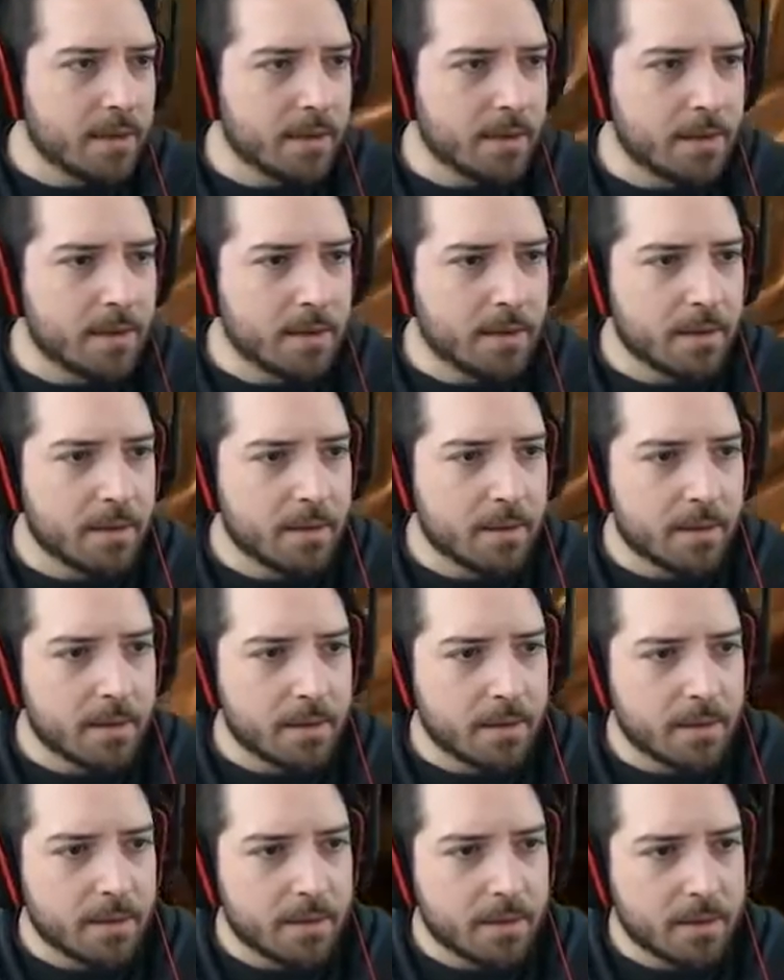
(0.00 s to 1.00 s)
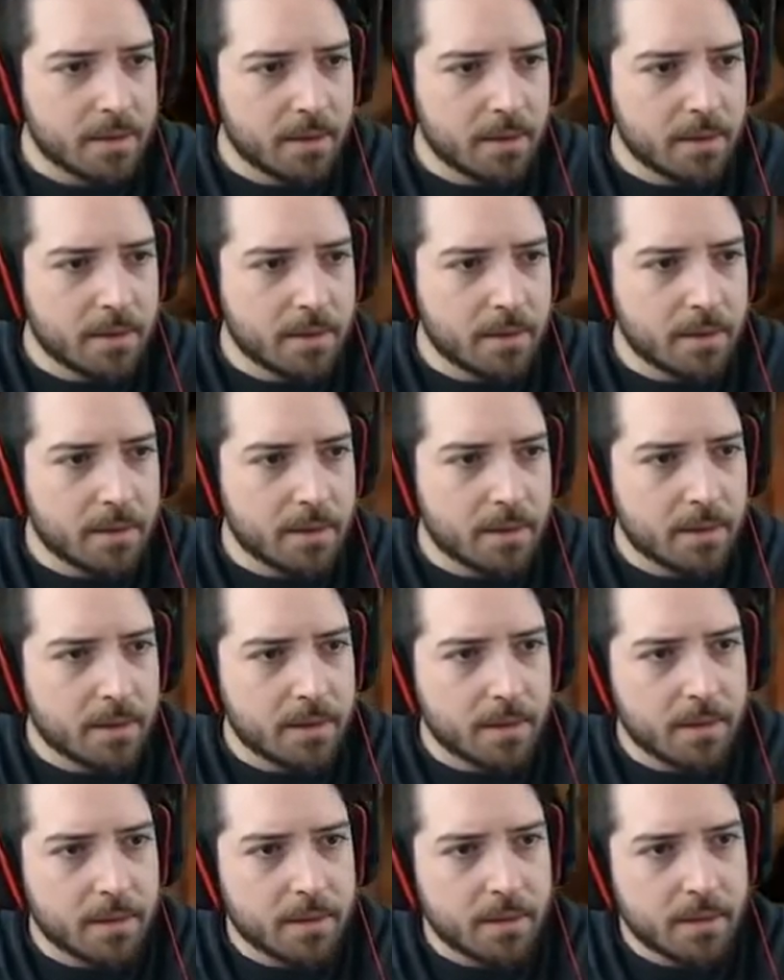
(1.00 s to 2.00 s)

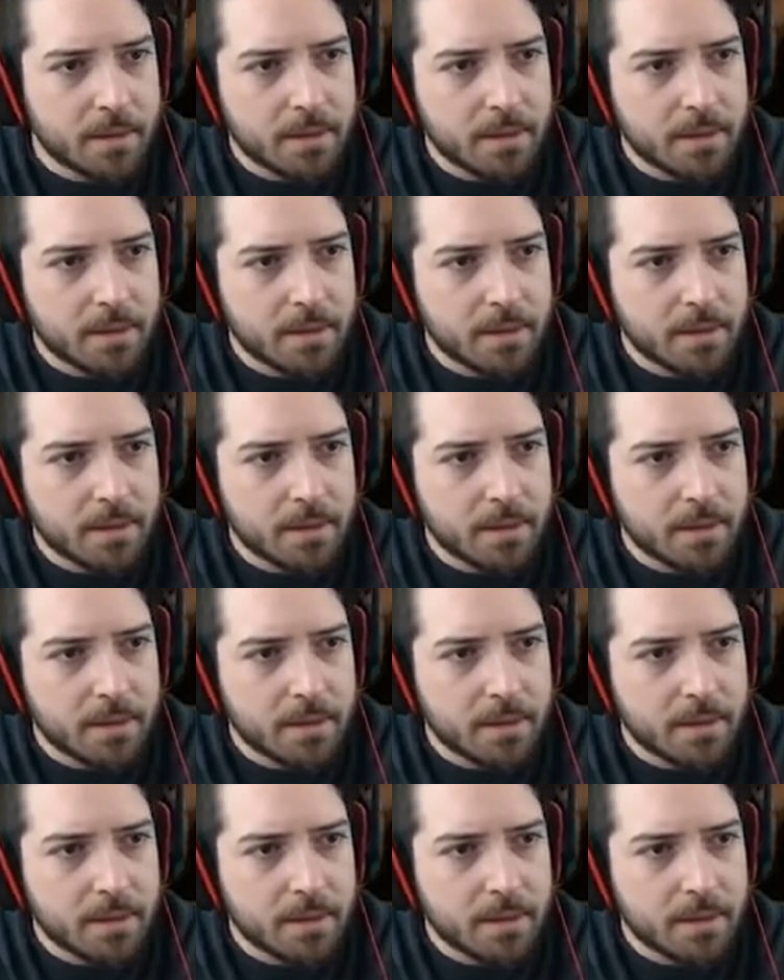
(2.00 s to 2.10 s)
(silence)